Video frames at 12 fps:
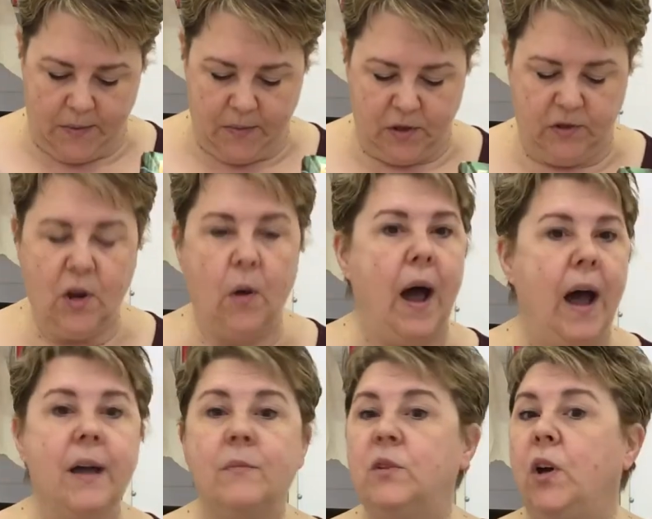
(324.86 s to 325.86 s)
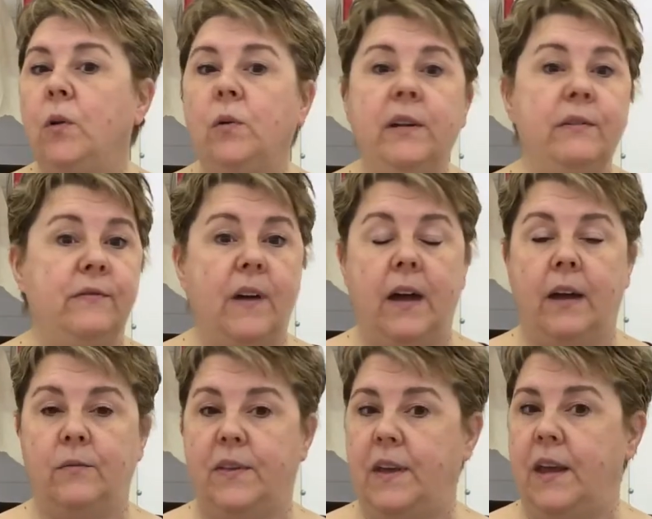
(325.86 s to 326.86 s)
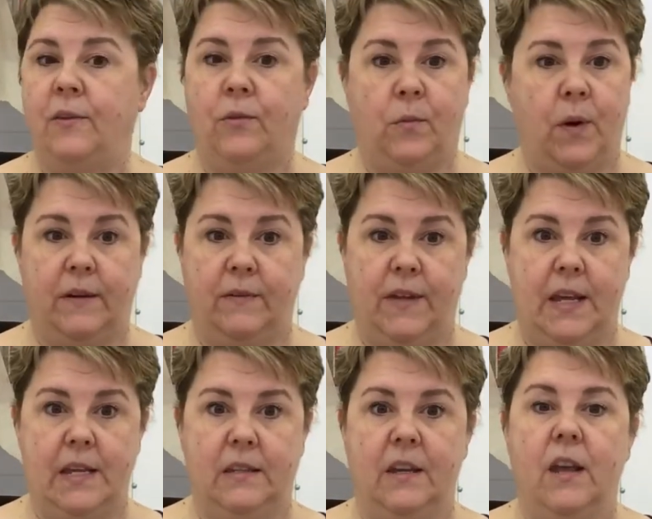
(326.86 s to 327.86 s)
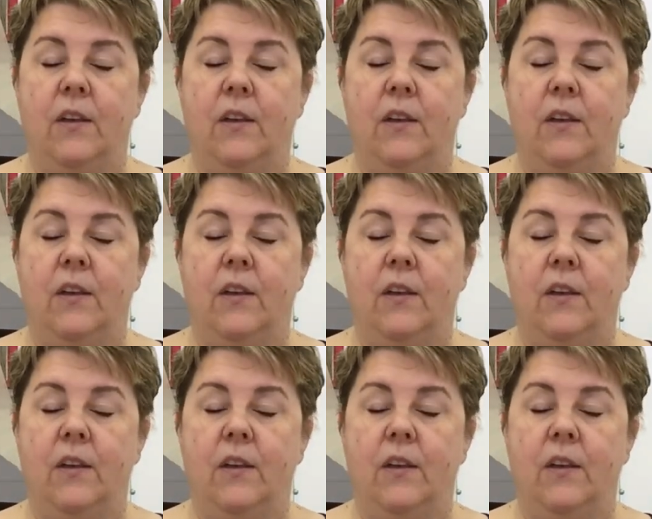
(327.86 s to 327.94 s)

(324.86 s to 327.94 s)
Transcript: So I am totally fine with either one of these.